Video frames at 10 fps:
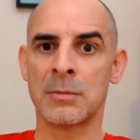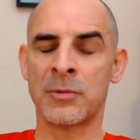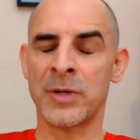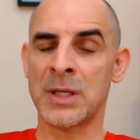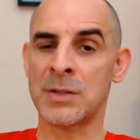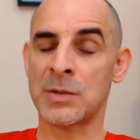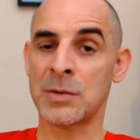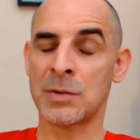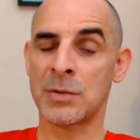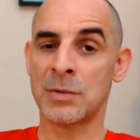release
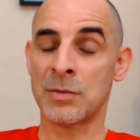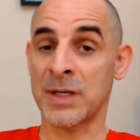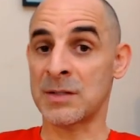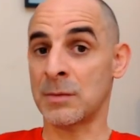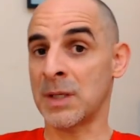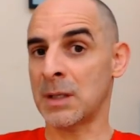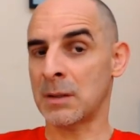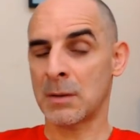twice a week,